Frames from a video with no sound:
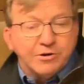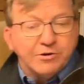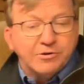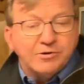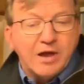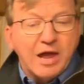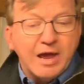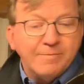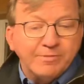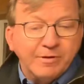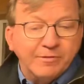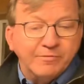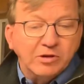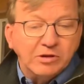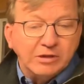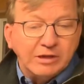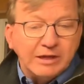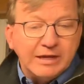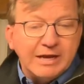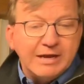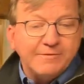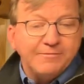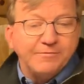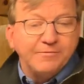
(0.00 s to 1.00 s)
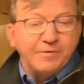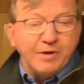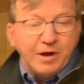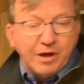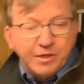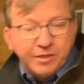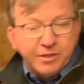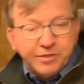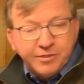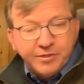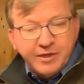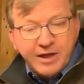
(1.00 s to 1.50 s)
type of a leaf,
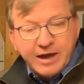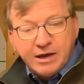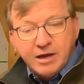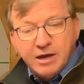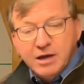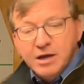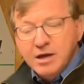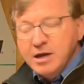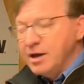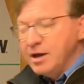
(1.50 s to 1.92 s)
thick,